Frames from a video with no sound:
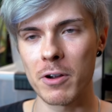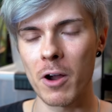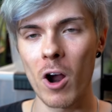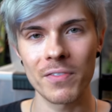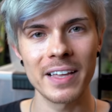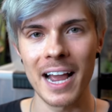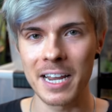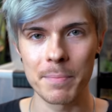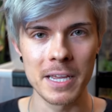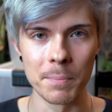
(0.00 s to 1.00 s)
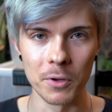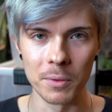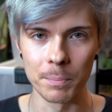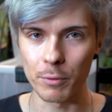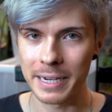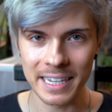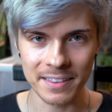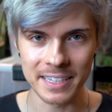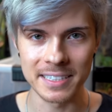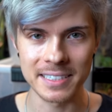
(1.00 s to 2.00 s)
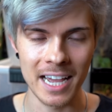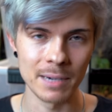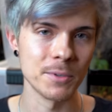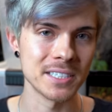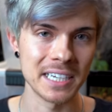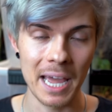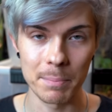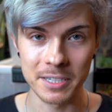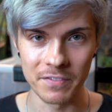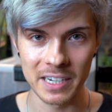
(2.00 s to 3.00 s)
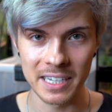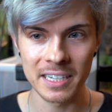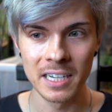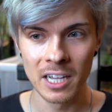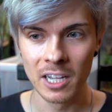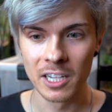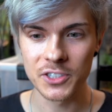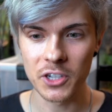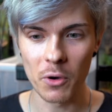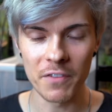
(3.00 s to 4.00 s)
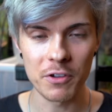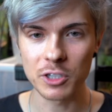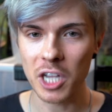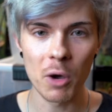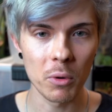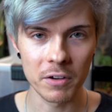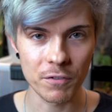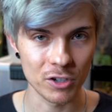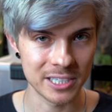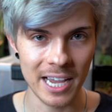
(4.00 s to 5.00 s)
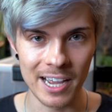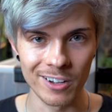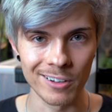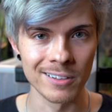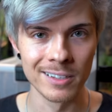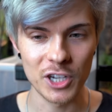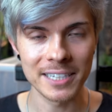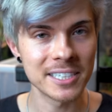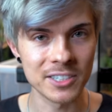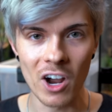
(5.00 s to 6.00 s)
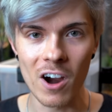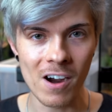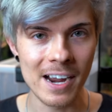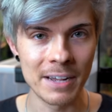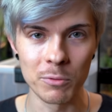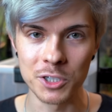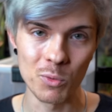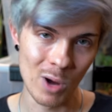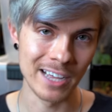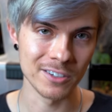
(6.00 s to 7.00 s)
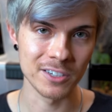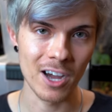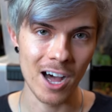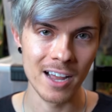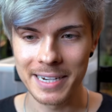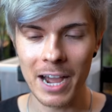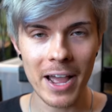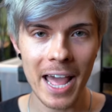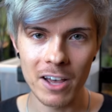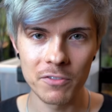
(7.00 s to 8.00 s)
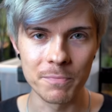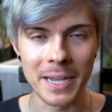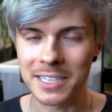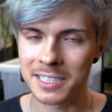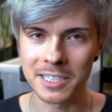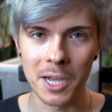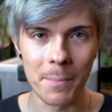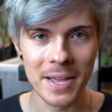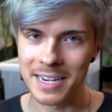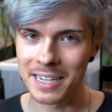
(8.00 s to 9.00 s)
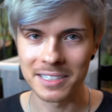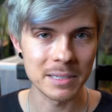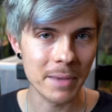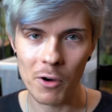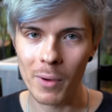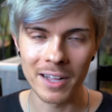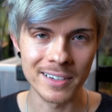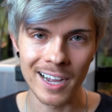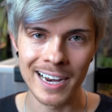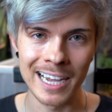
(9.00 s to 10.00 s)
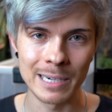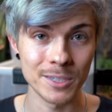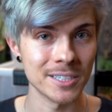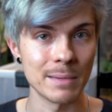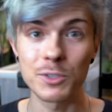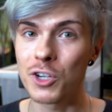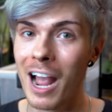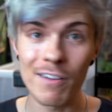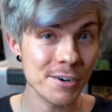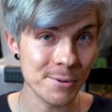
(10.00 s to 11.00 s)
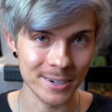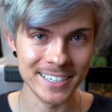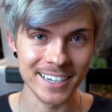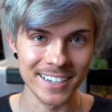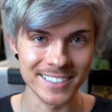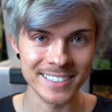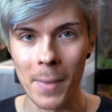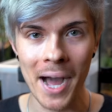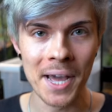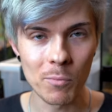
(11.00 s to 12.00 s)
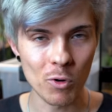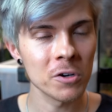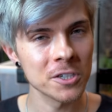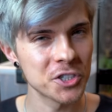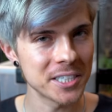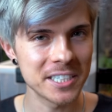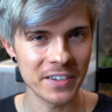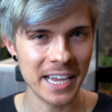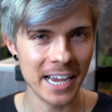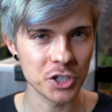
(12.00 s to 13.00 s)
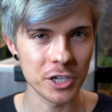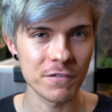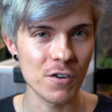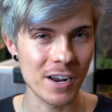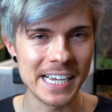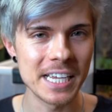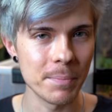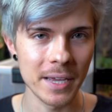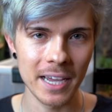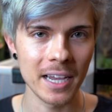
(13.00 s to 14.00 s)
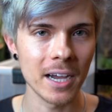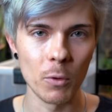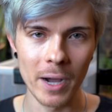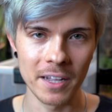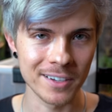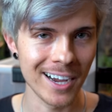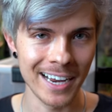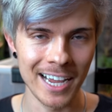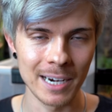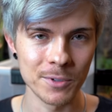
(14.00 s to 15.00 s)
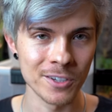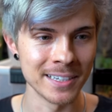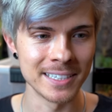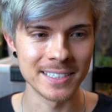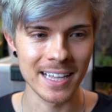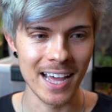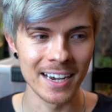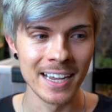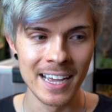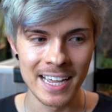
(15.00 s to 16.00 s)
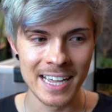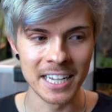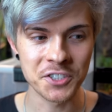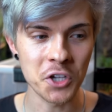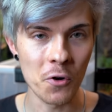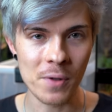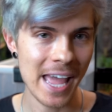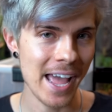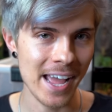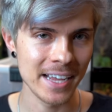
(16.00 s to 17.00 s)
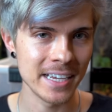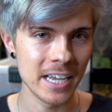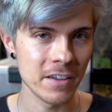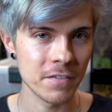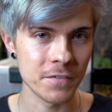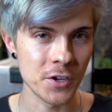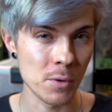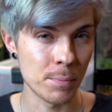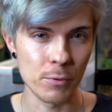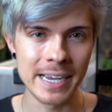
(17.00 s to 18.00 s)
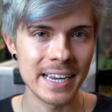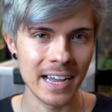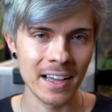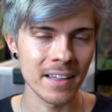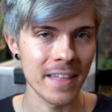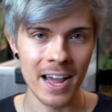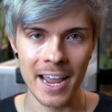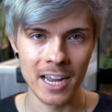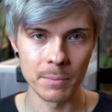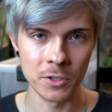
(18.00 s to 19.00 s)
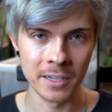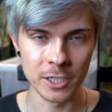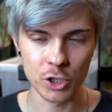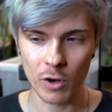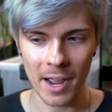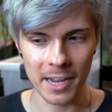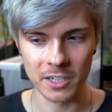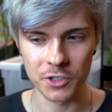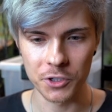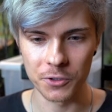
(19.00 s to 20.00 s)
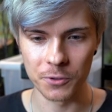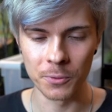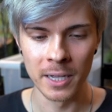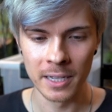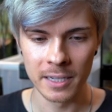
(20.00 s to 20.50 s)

were hardly any people breeding these animals in captivity. So if you saw one for sale, chances are it was wild caught. Now I have mixed opinions about wild caught animals. I'm sure everyone does. My moral justification for keeping a wild caught animal is that it's okay if you're breeding that animal and trying to